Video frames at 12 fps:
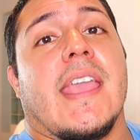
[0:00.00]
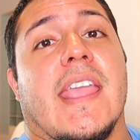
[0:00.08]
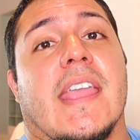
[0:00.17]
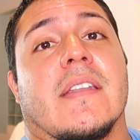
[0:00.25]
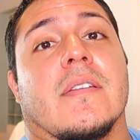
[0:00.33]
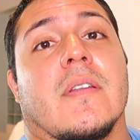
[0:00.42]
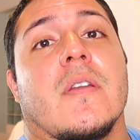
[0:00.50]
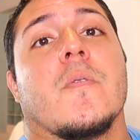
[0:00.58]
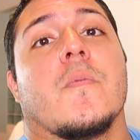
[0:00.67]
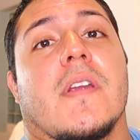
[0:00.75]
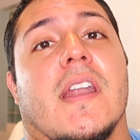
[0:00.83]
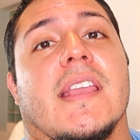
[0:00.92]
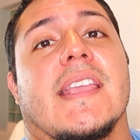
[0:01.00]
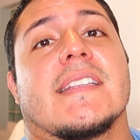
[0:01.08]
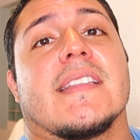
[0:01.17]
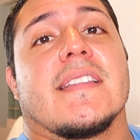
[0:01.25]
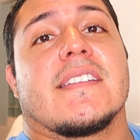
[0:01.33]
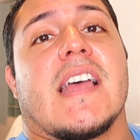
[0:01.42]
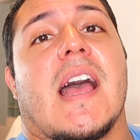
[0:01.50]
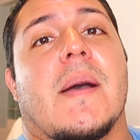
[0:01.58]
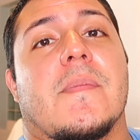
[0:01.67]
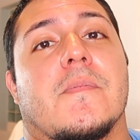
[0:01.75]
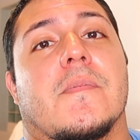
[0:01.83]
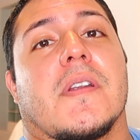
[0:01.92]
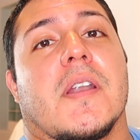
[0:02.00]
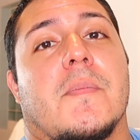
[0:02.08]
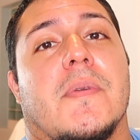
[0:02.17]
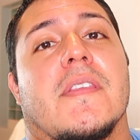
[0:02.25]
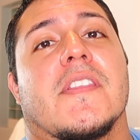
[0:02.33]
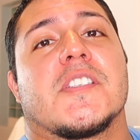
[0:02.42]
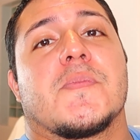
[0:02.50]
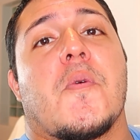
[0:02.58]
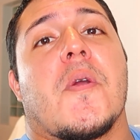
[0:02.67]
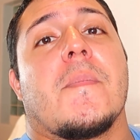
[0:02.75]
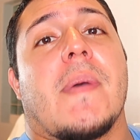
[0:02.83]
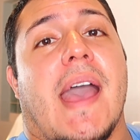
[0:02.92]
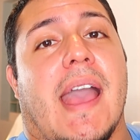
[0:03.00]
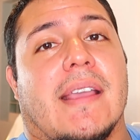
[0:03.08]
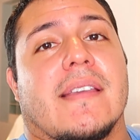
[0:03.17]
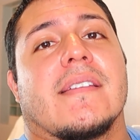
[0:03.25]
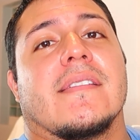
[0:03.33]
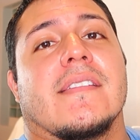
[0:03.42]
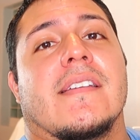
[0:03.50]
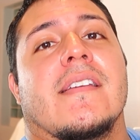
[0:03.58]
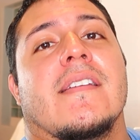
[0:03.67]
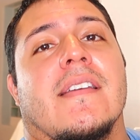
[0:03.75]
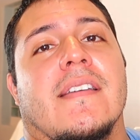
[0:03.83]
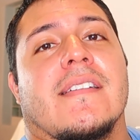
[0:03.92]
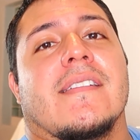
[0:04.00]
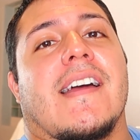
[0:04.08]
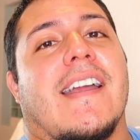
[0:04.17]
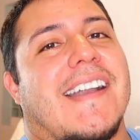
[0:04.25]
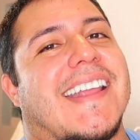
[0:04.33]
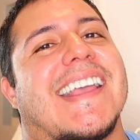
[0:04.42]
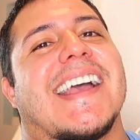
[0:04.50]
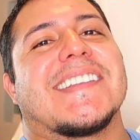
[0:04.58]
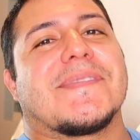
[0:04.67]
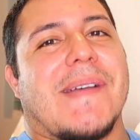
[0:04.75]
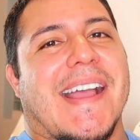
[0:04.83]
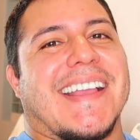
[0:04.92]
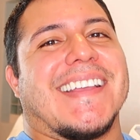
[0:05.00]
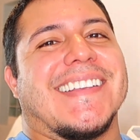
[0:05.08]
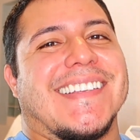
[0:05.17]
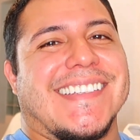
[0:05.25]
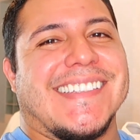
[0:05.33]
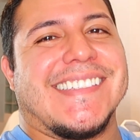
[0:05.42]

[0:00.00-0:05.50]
And we're going to get to the top. We're going to bring the sport back. All right, guys. Bye.